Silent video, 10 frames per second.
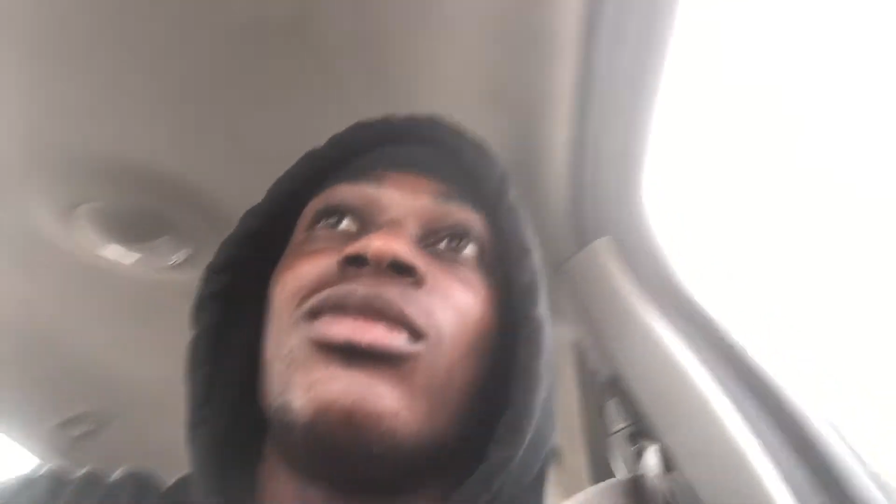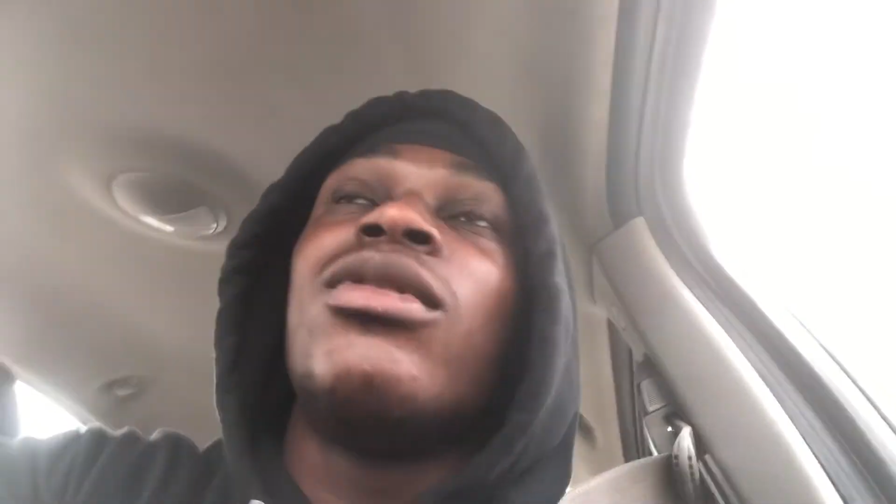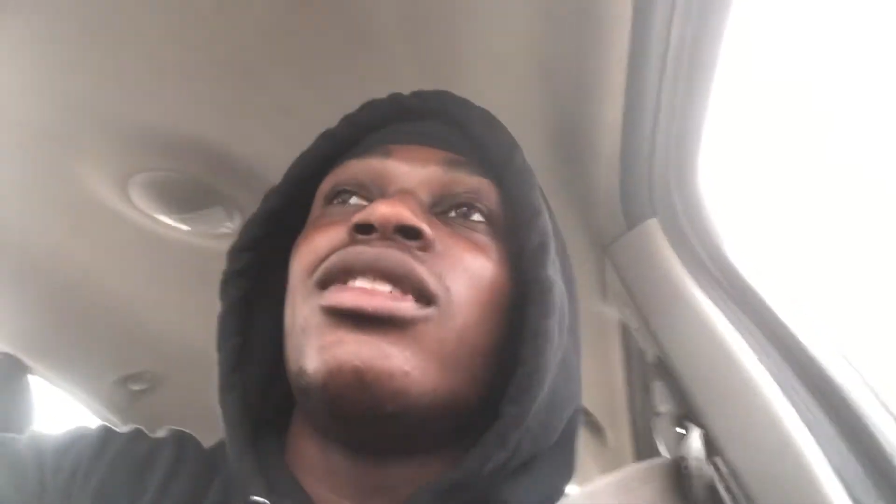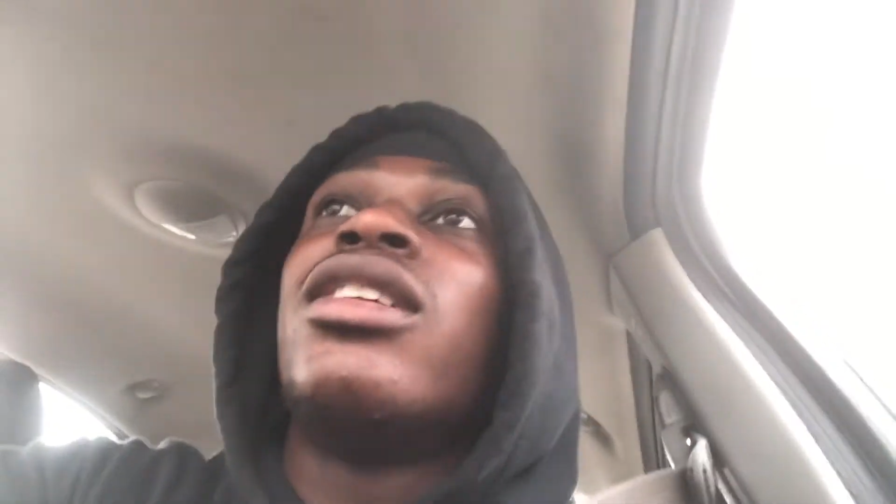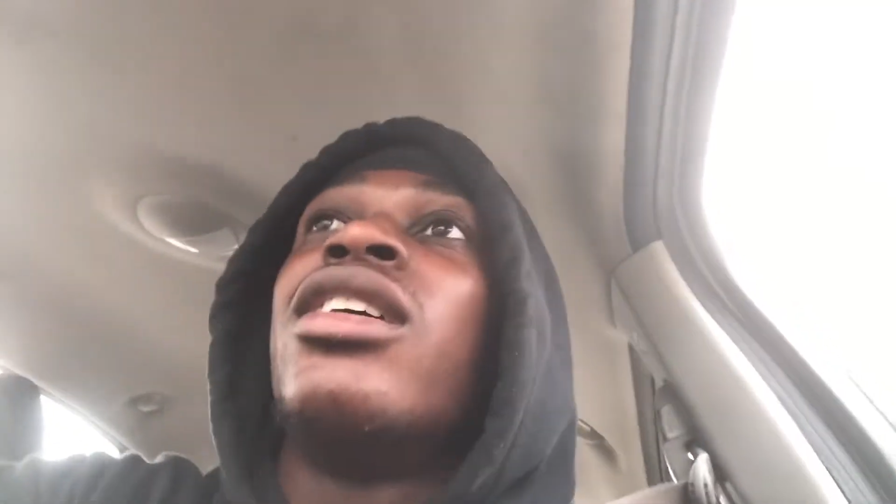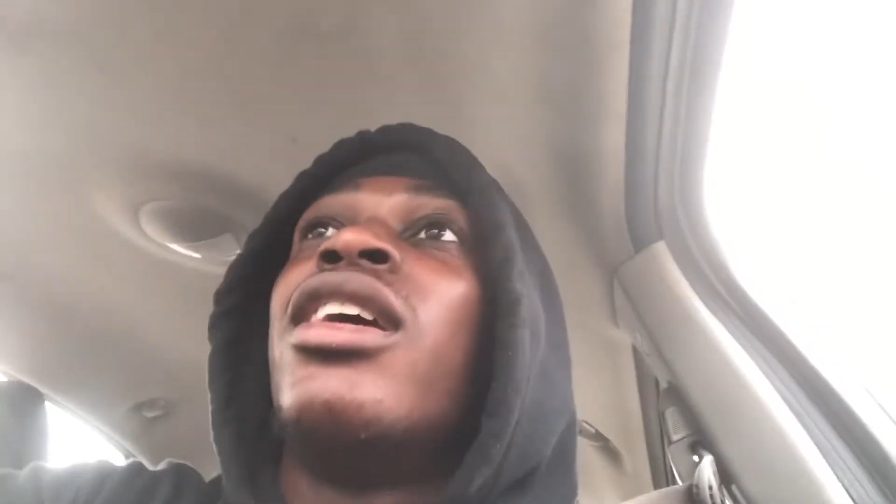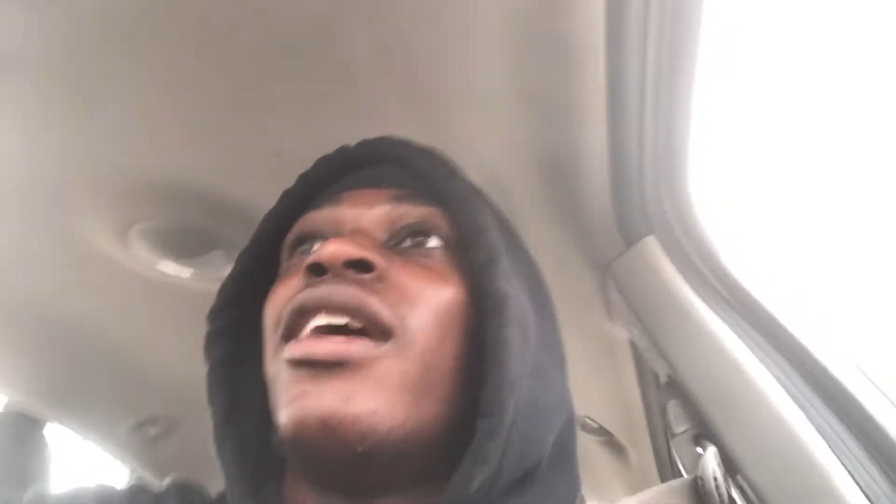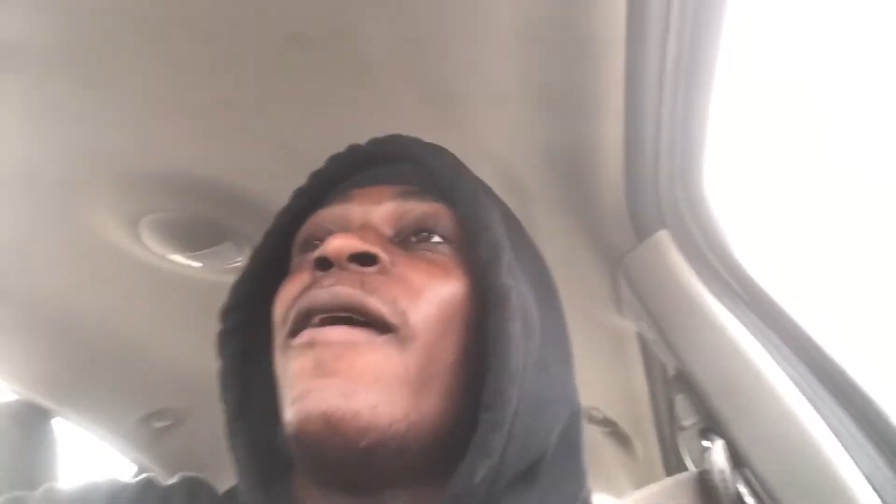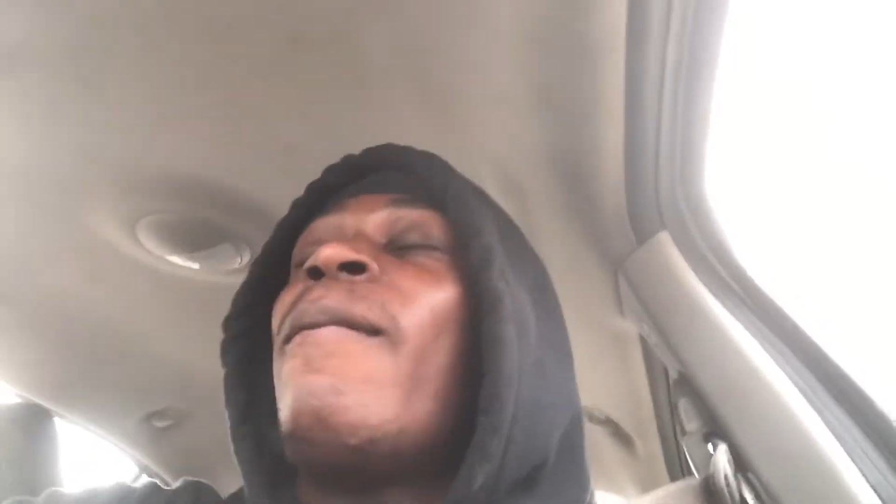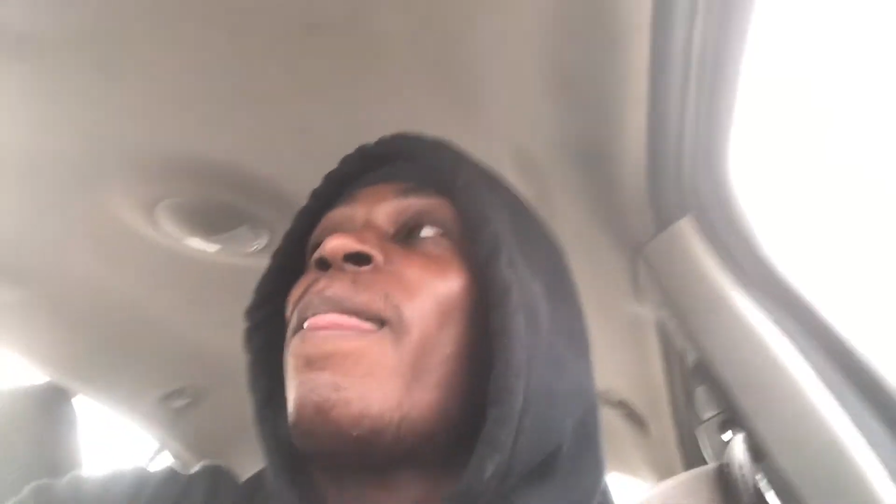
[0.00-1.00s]

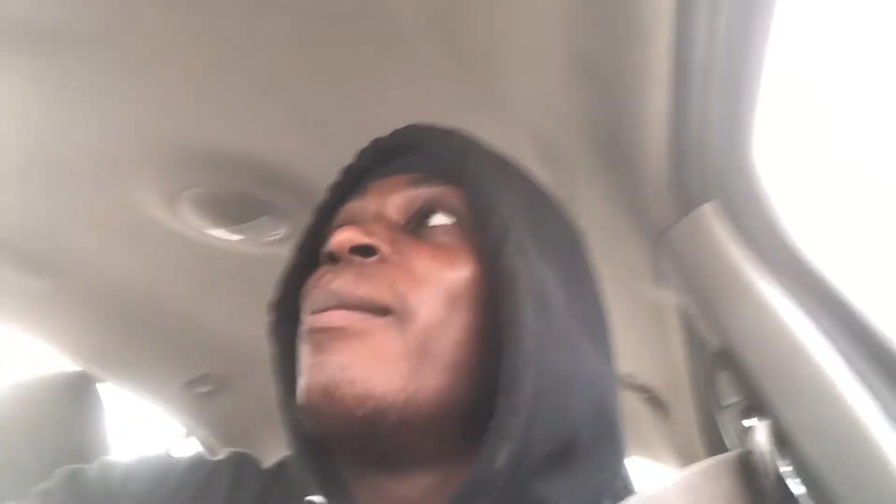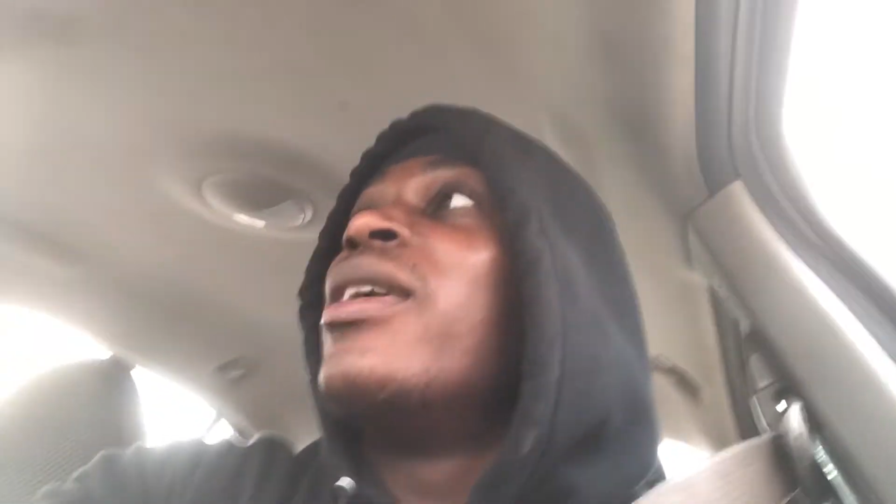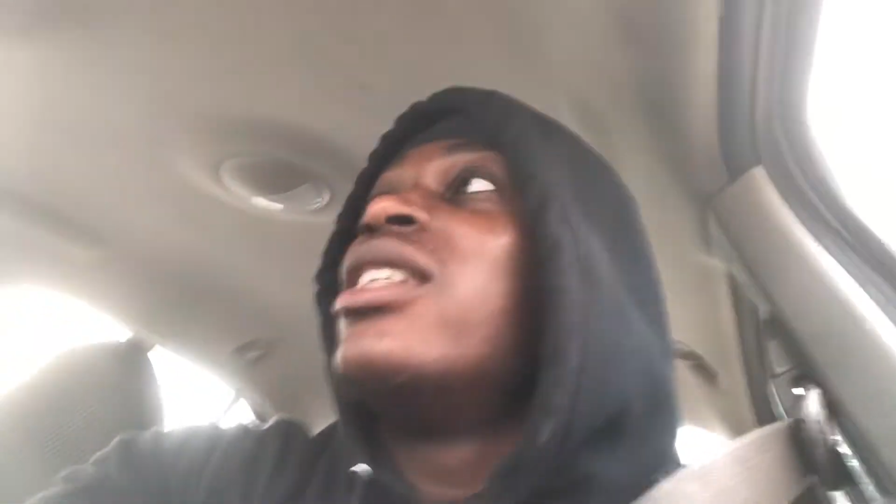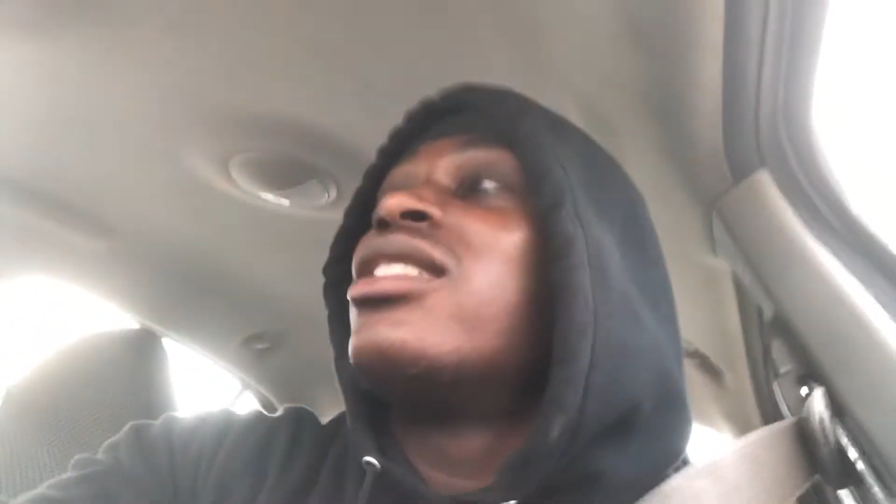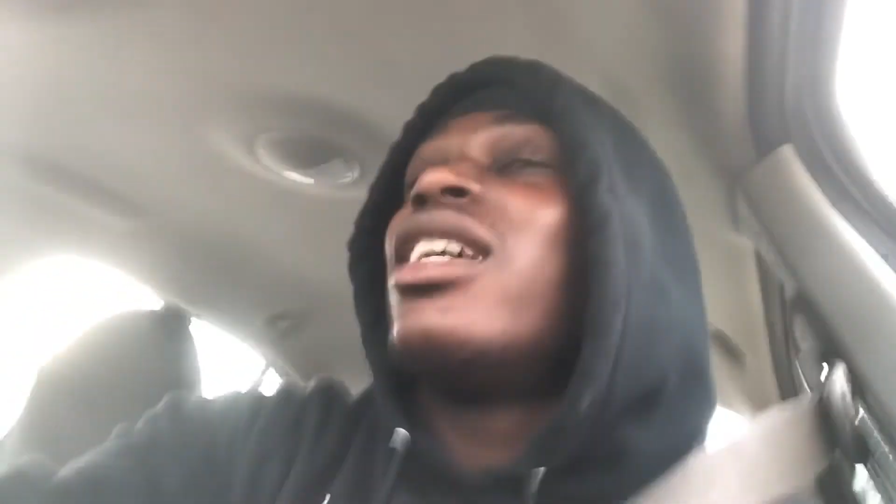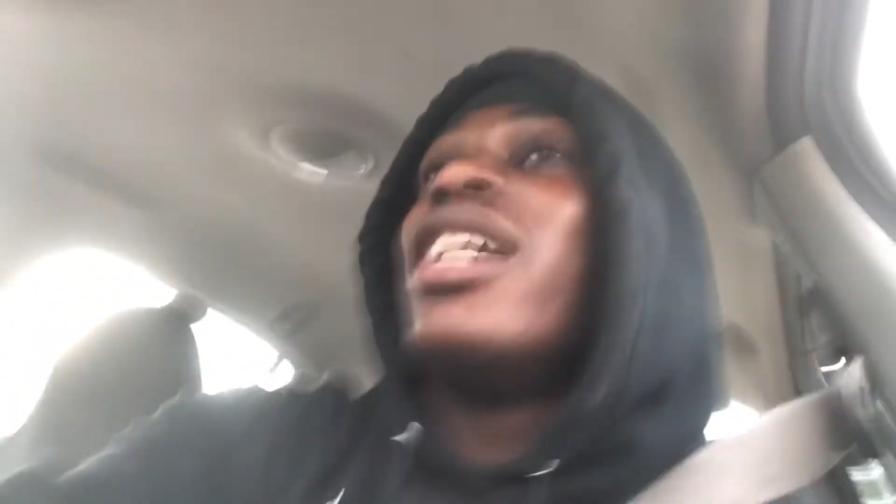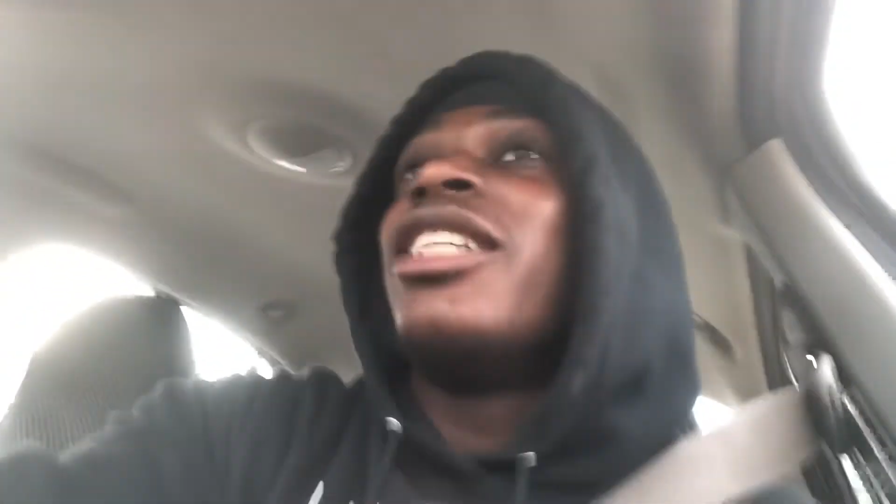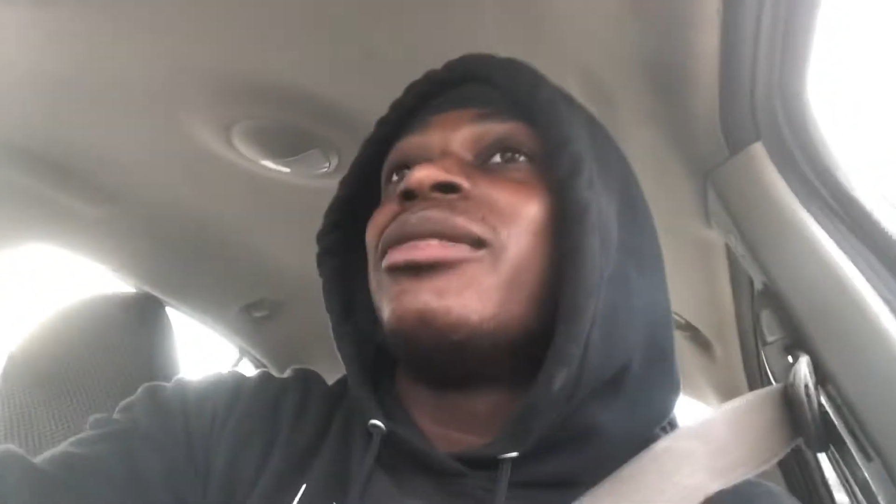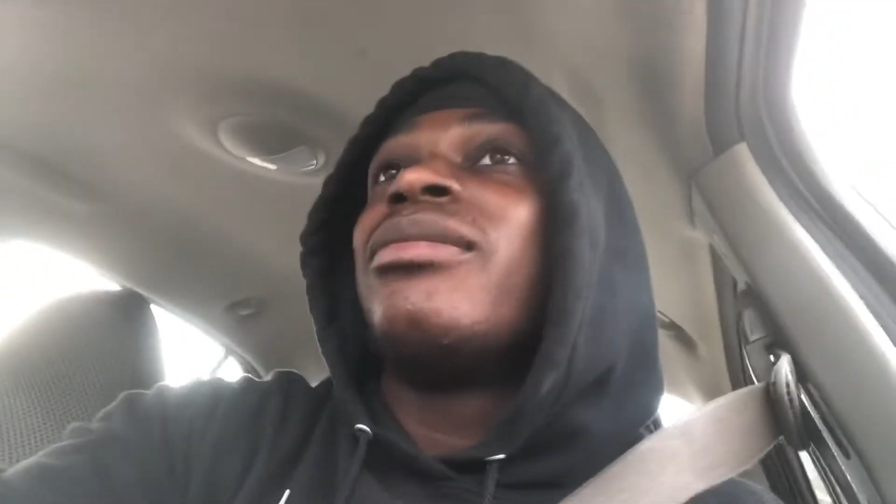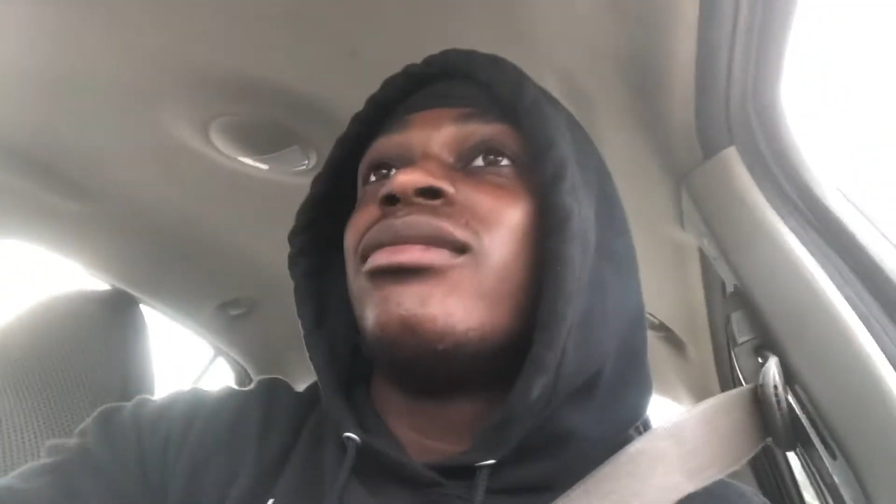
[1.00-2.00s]
one. But it's like